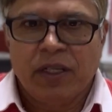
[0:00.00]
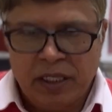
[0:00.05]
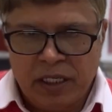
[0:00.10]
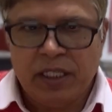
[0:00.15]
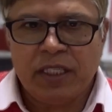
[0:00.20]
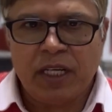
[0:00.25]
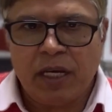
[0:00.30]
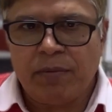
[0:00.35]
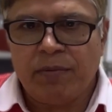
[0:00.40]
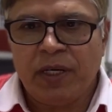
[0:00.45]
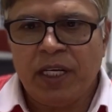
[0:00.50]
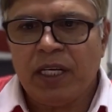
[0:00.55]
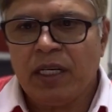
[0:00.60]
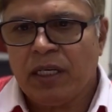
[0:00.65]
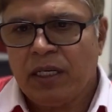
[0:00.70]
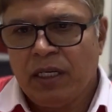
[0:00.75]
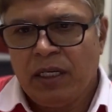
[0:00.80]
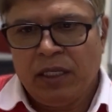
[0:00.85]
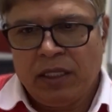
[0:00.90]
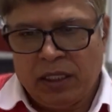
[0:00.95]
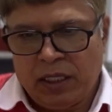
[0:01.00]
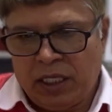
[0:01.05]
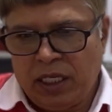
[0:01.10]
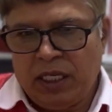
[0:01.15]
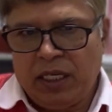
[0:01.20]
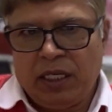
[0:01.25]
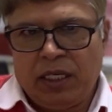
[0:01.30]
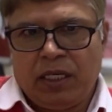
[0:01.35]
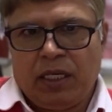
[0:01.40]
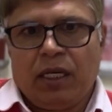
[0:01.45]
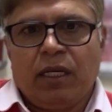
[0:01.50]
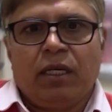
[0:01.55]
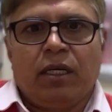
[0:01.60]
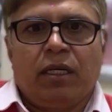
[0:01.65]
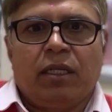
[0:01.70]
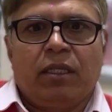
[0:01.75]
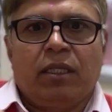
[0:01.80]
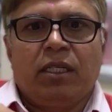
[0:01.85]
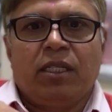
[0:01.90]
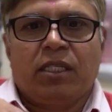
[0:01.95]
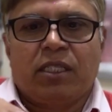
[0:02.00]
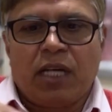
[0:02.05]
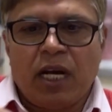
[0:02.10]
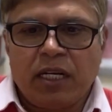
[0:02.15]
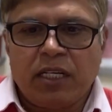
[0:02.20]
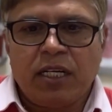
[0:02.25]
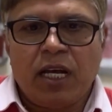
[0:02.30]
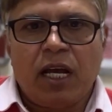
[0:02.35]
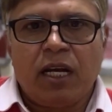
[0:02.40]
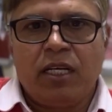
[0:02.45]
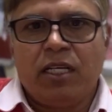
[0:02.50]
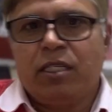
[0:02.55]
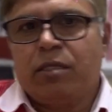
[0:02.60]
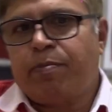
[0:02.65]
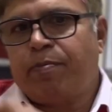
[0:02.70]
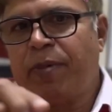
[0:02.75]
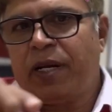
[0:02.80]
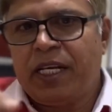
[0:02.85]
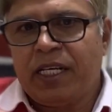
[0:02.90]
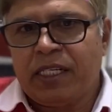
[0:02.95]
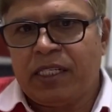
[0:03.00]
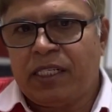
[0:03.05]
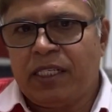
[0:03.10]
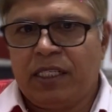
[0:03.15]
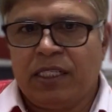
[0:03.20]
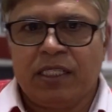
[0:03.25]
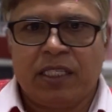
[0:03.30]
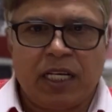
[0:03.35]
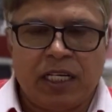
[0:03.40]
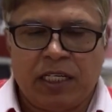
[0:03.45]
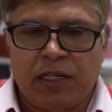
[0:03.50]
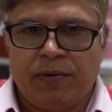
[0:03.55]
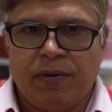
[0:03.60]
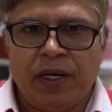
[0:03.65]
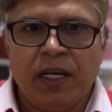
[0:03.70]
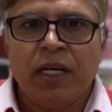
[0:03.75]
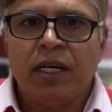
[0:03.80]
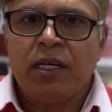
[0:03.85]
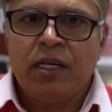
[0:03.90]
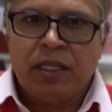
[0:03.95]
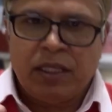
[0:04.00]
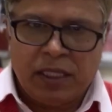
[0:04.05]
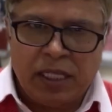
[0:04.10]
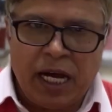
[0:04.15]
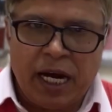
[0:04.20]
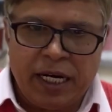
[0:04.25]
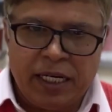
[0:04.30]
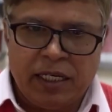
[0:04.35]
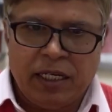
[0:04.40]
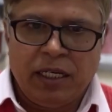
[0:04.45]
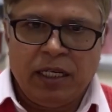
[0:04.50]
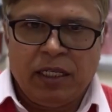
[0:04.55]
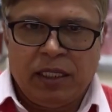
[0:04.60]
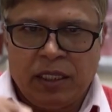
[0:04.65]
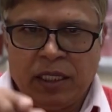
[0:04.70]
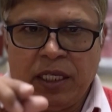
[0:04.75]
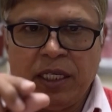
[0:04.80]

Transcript: Reason being, the structure is placed in such a way that